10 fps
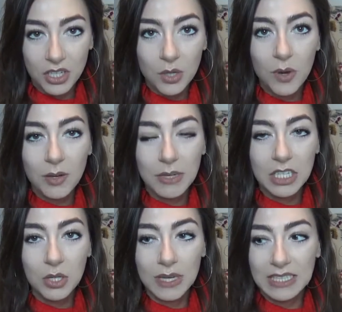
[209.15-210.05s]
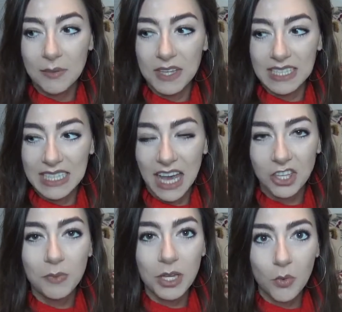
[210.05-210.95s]
You want to be doing something
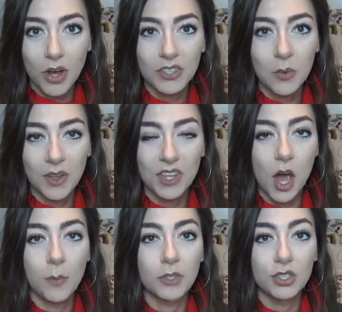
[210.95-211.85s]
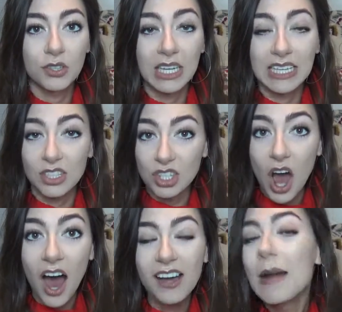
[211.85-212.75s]
together, but you also want the opportunity to
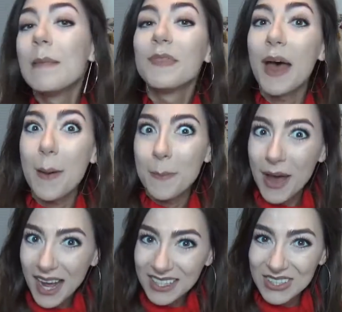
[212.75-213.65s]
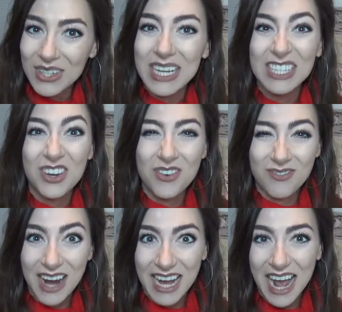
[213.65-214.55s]
talk. A puzzle is a
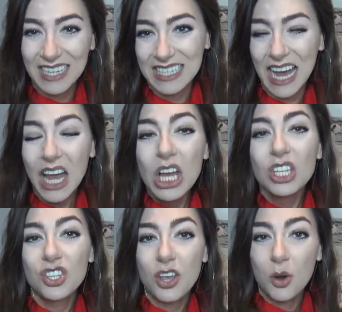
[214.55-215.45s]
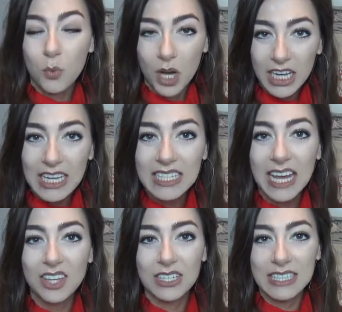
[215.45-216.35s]
great idea. So you're working
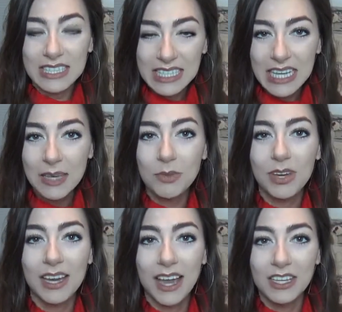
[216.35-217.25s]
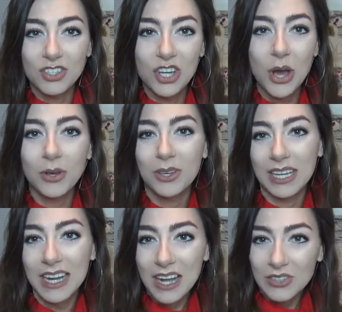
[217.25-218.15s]
together as a team, you can kind of joke, you
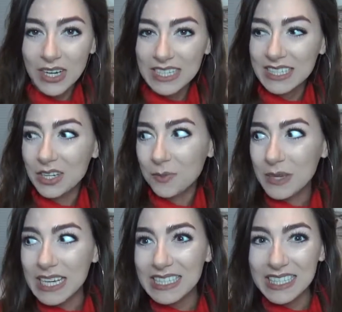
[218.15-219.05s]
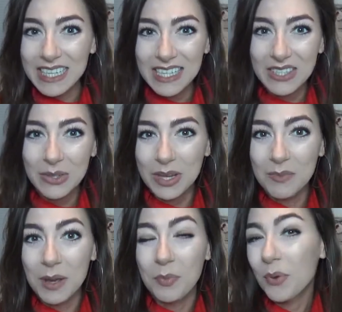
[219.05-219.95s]
can try to steal pieces, you can
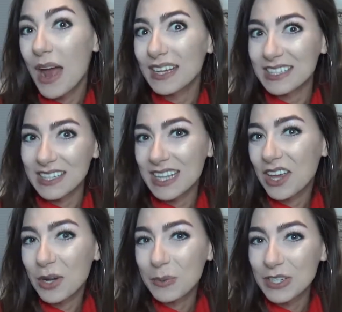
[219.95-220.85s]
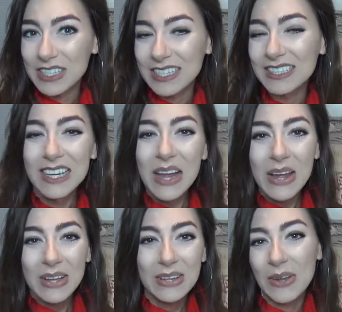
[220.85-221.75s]
be impressed with the other person's,
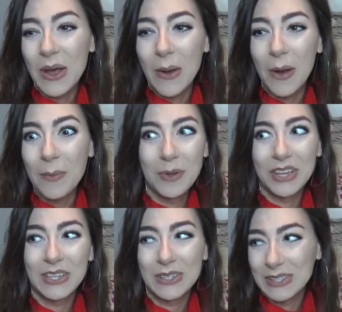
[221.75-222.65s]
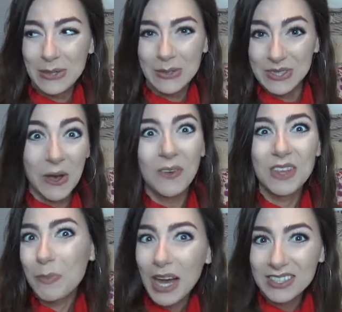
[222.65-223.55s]
ability to solve
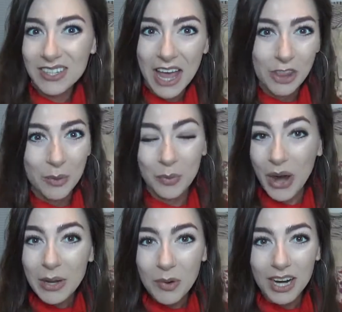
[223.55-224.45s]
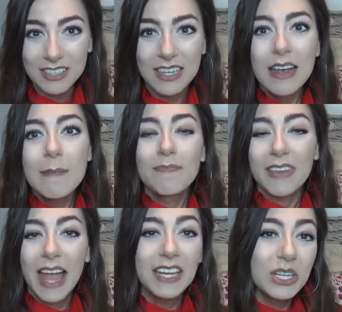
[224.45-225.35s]
the puzzle, how their brain works.
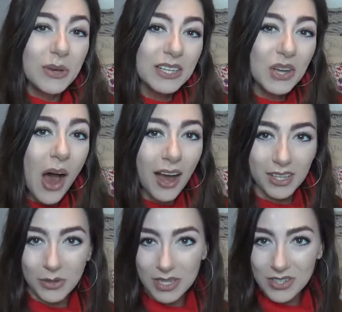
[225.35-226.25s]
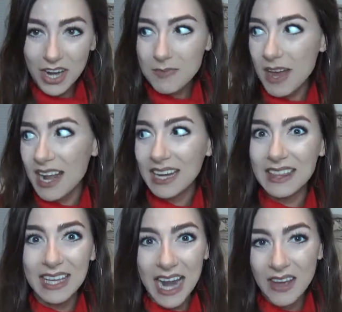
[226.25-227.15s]
And you can talk about
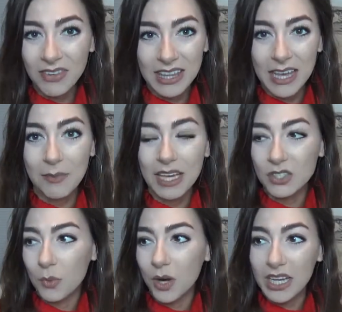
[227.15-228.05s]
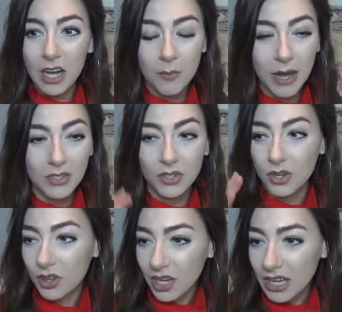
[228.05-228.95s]
anything and everything because you're working on a puzzle,
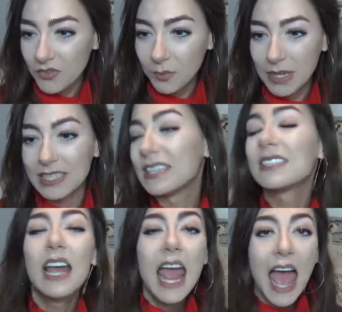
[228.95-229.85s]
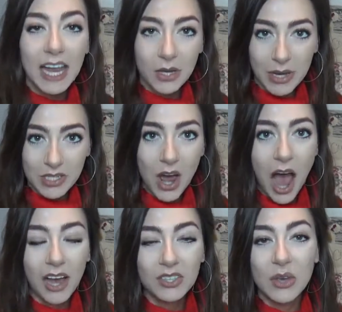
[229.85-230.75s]
you're looking for pieces, and you can
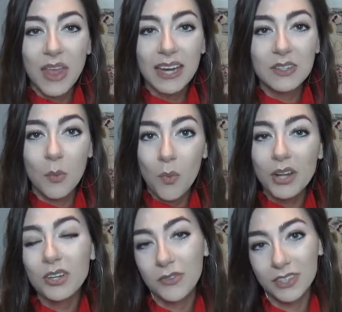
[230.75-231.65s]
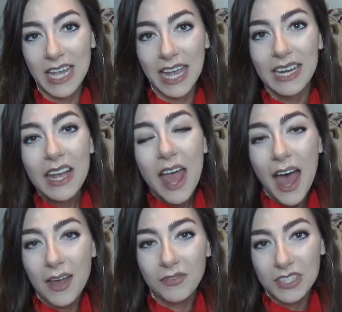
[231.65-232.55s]
talk. So that is a wonderful date
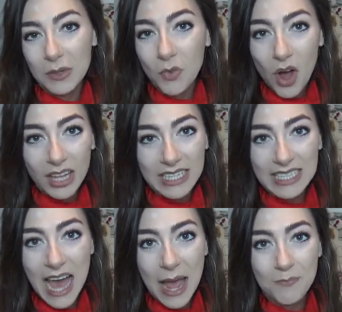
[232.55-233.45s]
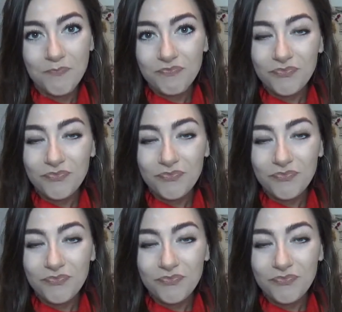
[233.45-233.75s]
for some quality time.